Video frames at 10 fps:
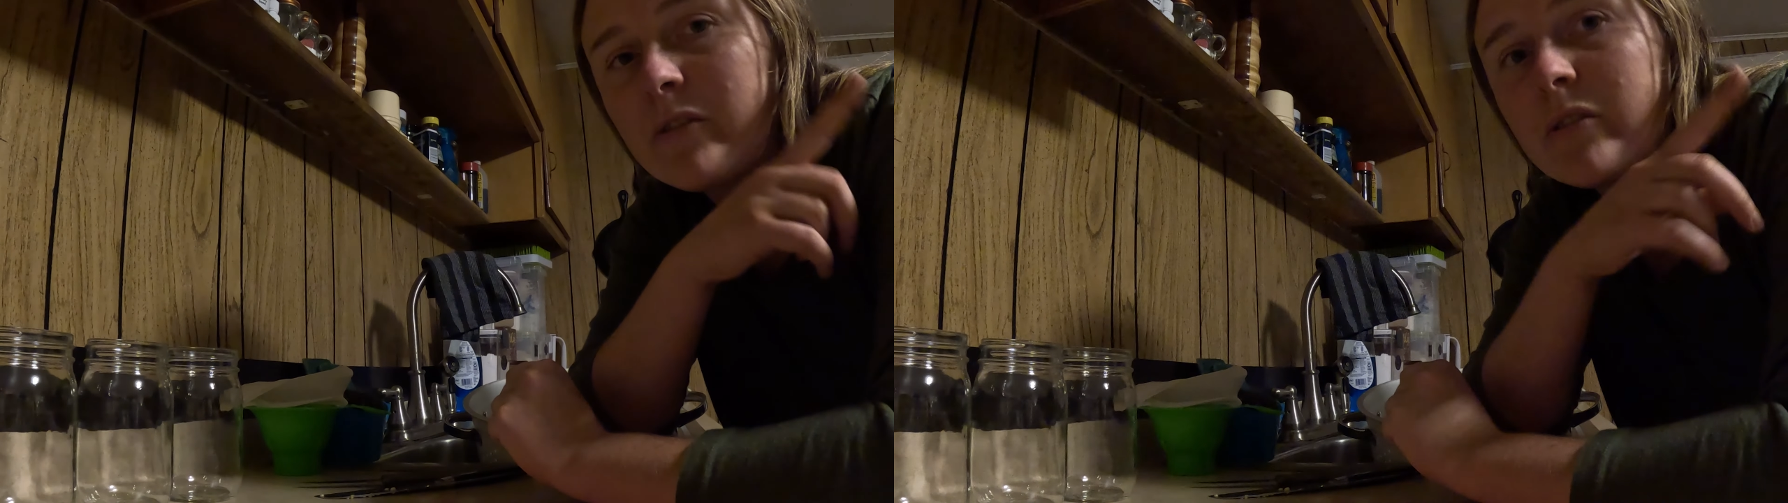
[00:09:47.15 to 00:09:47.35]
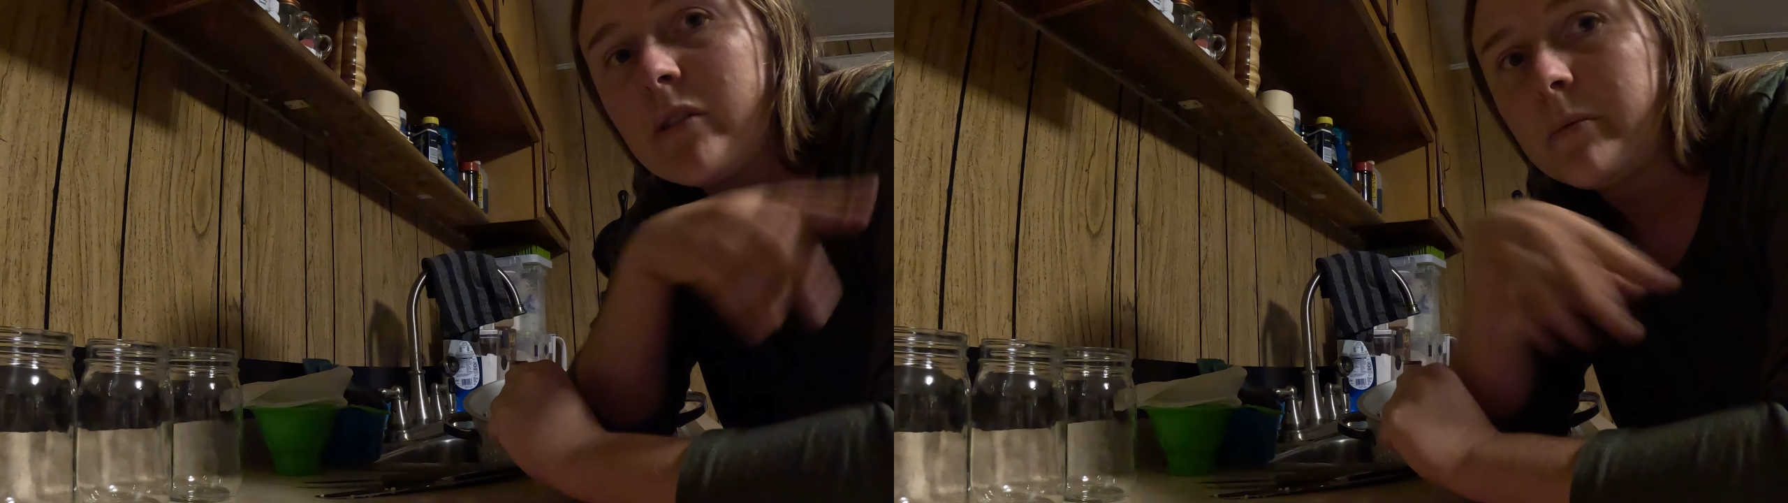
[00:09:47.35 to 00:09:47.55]

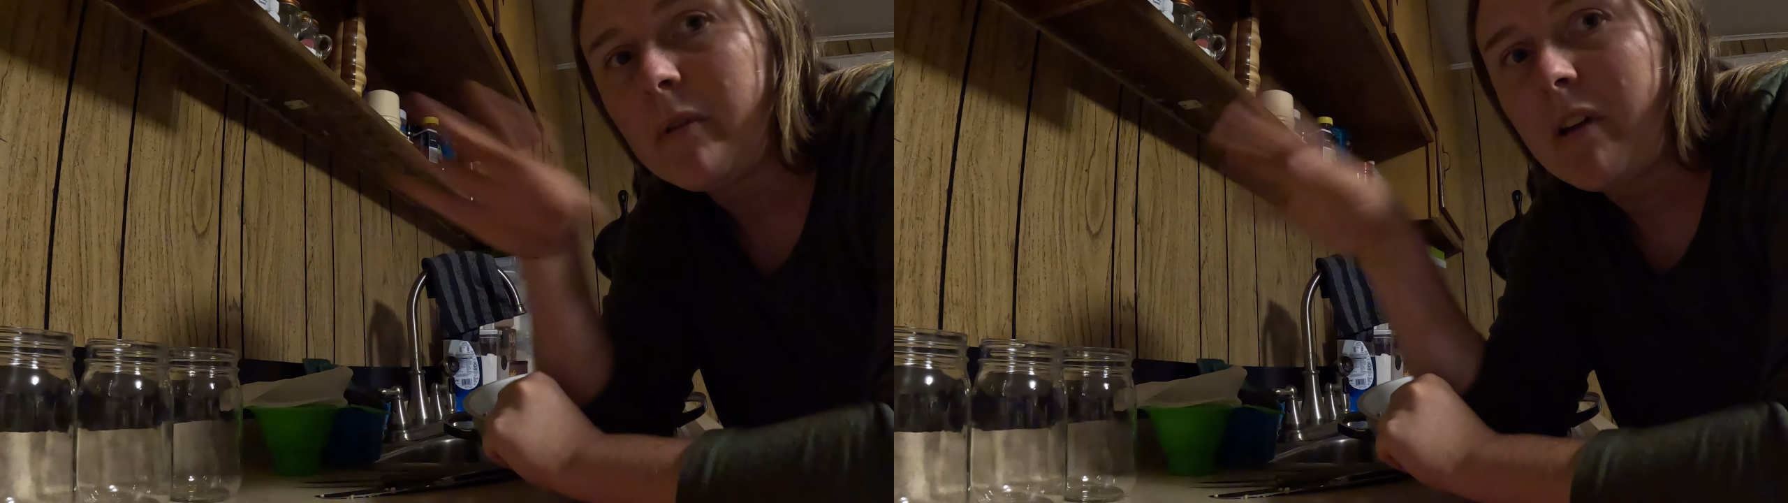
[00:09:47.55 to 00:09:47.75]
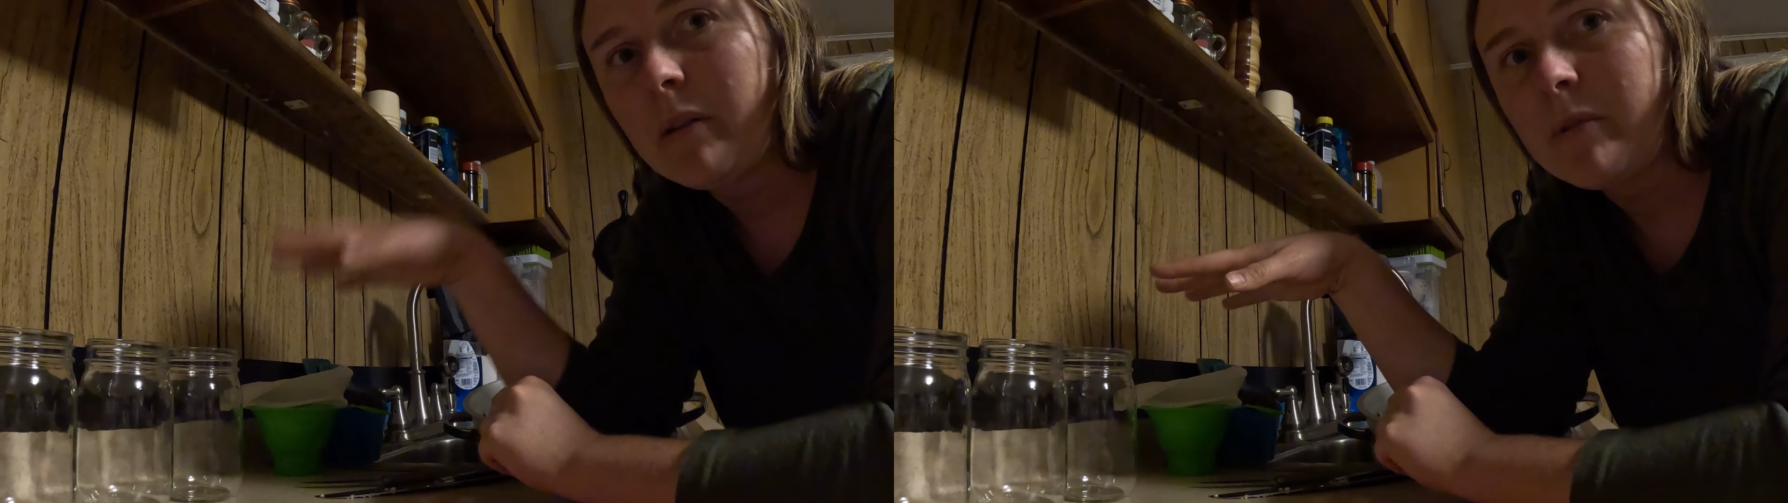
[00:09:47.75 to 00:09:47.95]
so it'll be
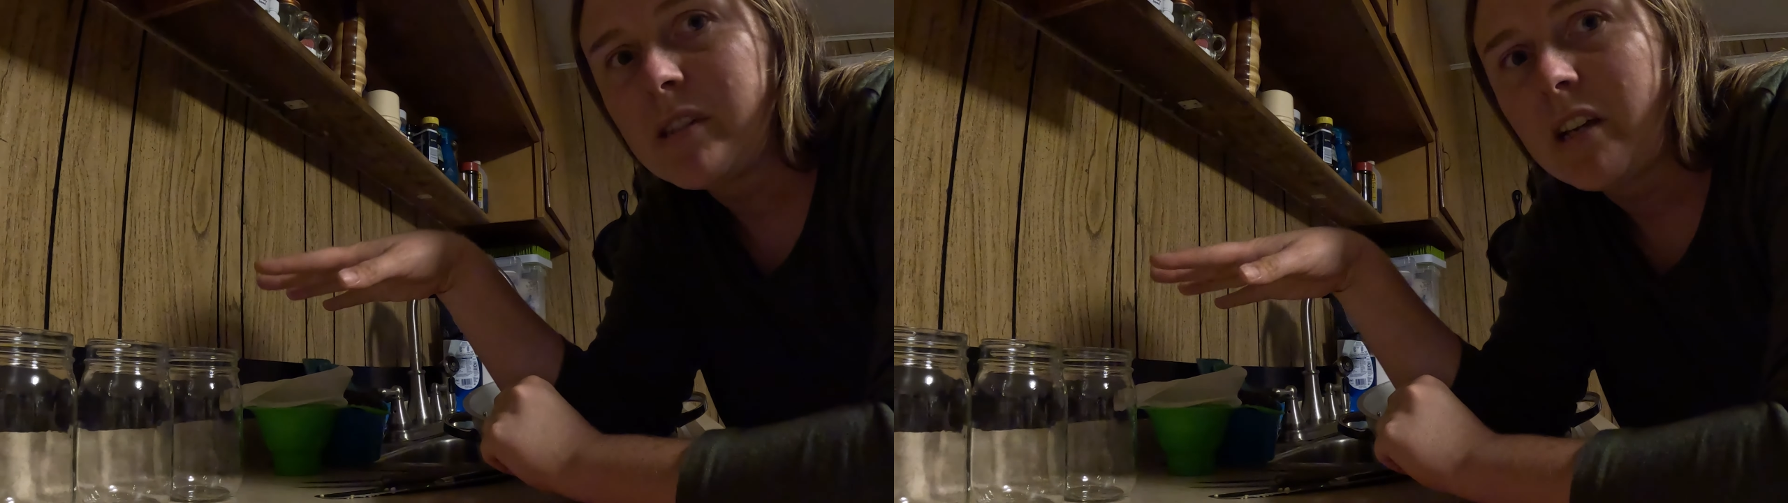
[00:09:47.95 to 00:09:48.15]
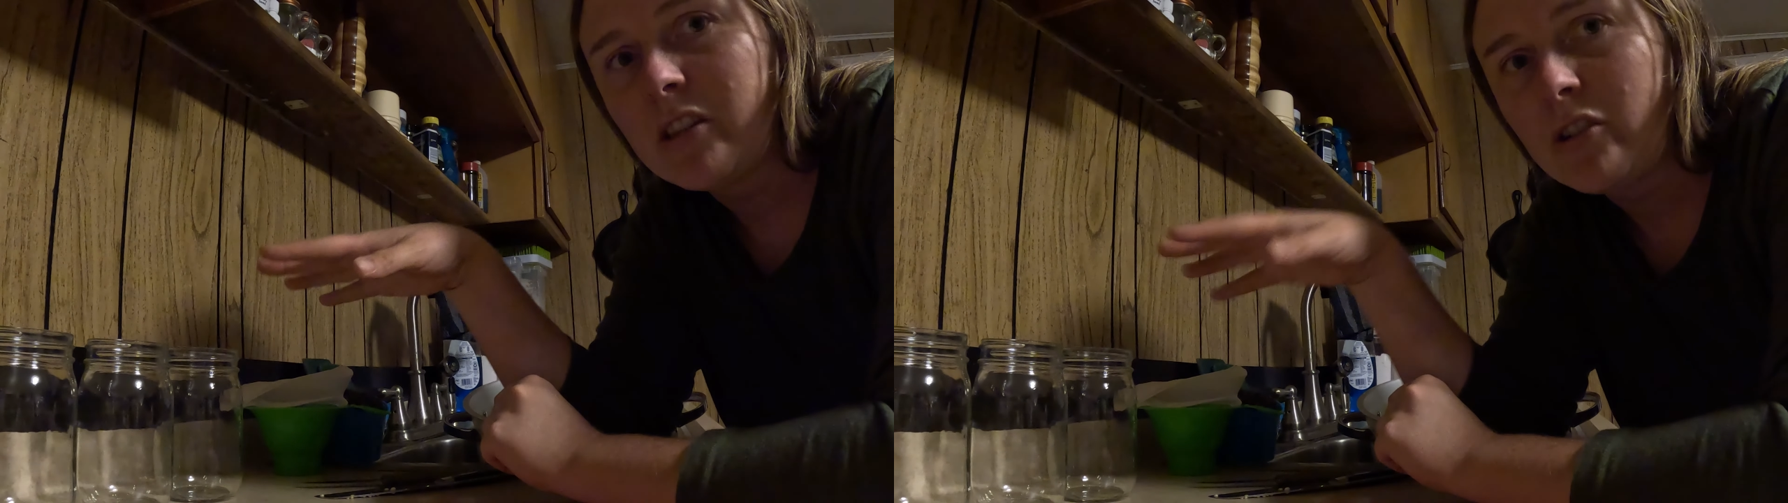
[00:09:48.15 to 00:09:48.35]
ready once
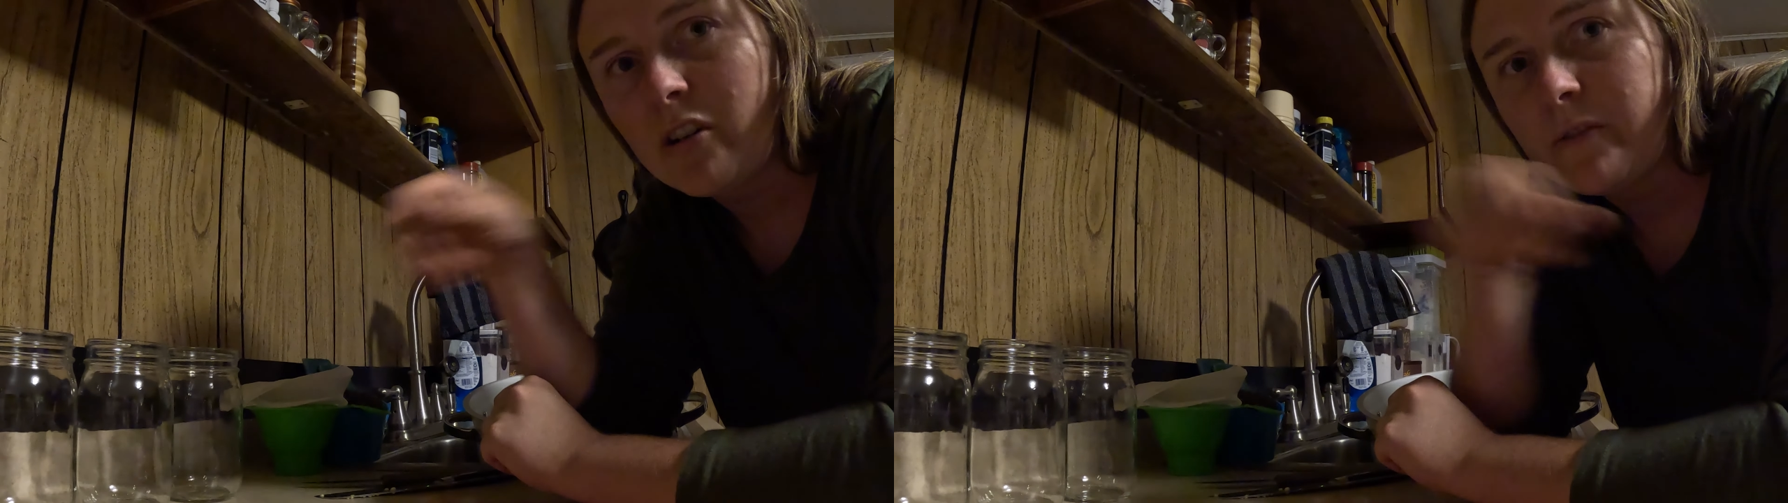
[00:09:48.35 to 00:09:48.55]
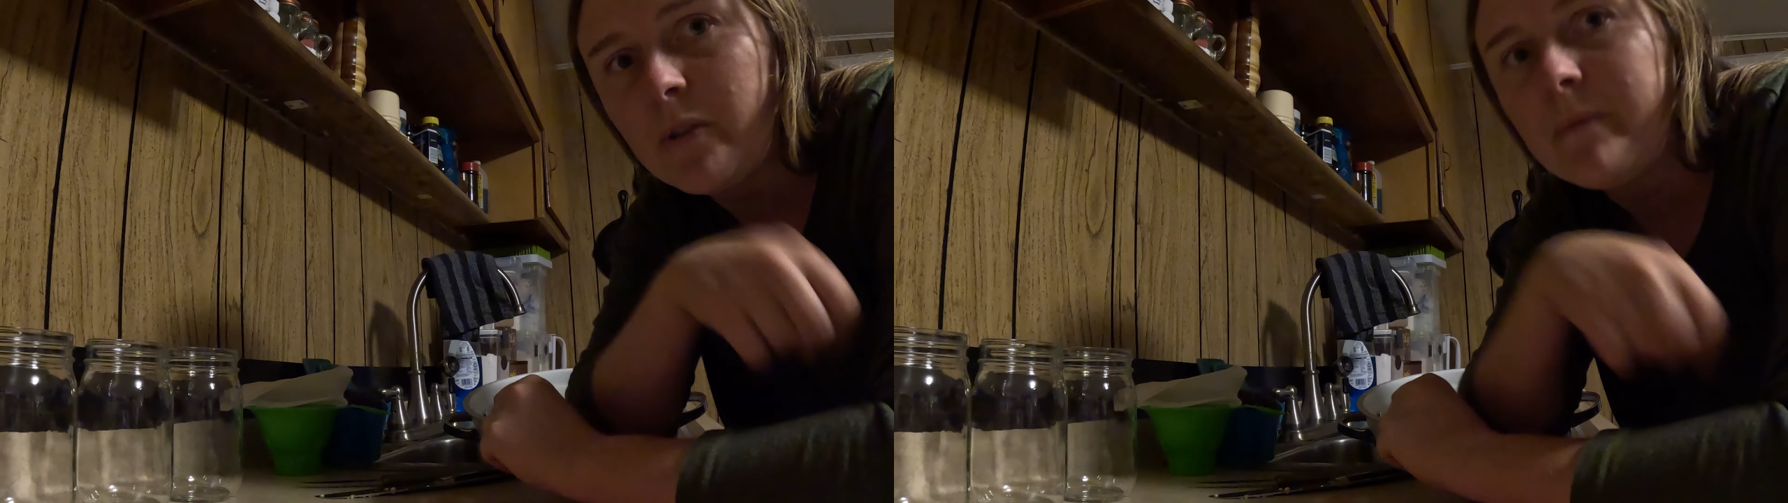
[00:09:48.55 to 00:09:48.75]
I get the
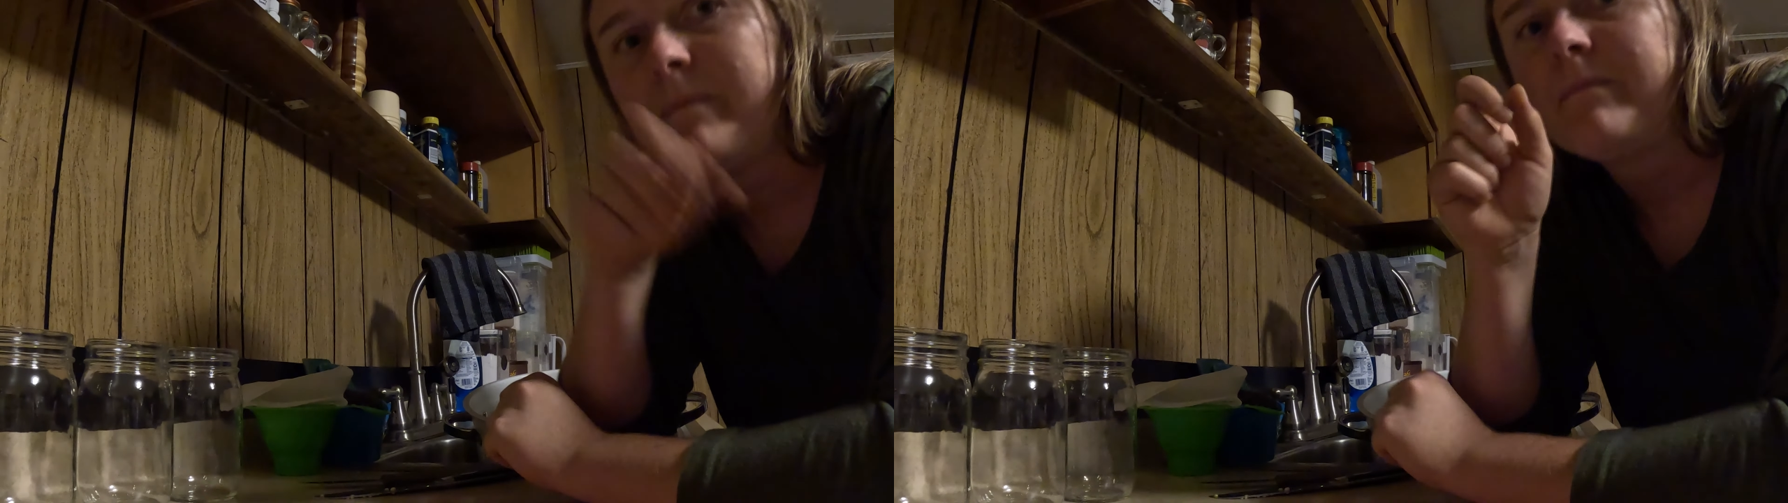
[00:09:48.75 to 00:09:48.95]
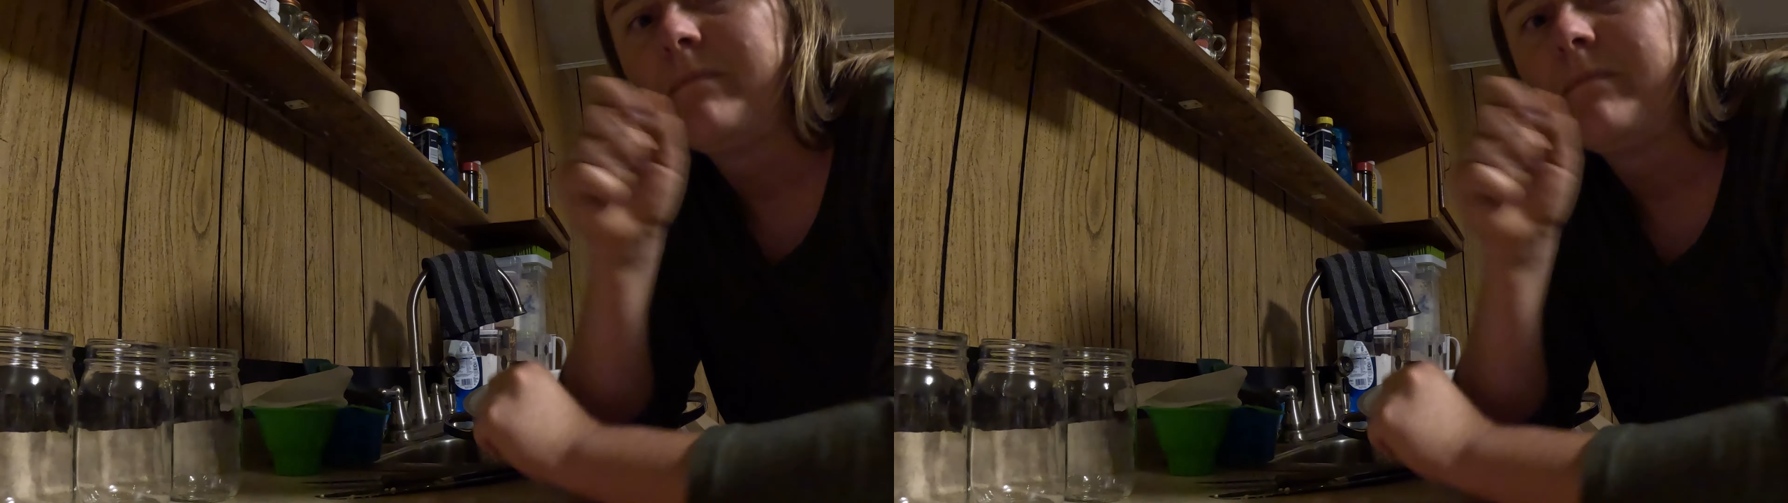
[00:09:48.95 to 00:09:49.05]
jars full.